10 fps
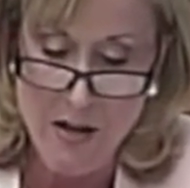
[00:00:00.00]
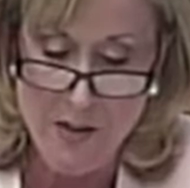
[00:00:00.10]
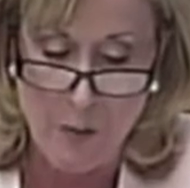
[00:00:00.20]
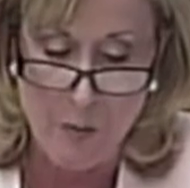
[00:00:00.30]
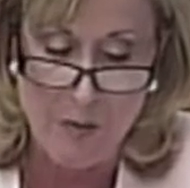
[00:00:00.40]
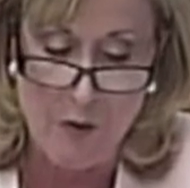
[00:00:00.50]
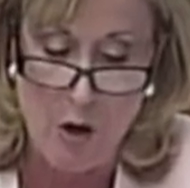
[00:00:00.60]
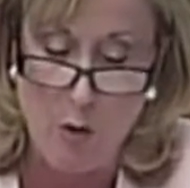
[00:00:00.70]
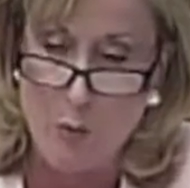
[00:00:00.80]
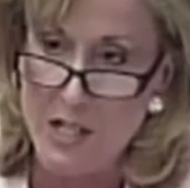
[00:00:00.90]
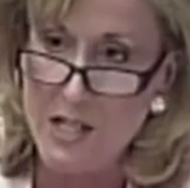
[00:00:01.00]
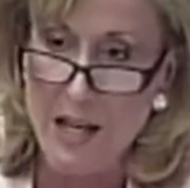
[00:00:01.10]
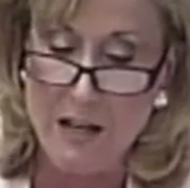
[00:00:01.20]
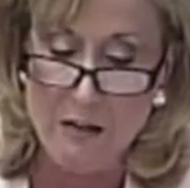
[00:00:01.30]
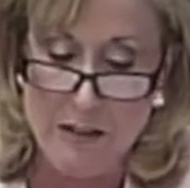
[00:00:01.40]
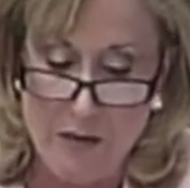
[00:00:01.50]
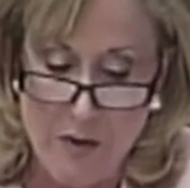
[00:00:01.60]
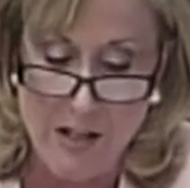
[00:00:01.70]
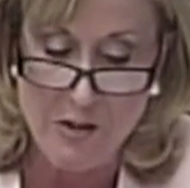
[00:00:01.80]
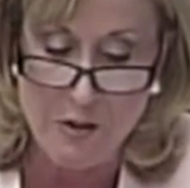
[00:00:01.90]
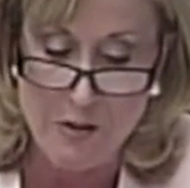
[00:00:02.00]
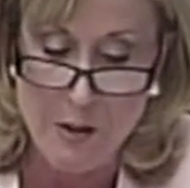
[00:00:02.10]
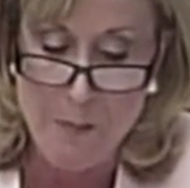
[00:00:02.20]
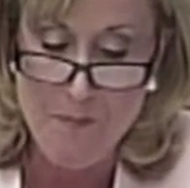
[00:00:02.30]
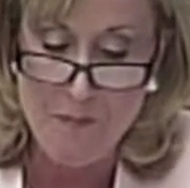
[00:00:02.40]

that would befall retail investors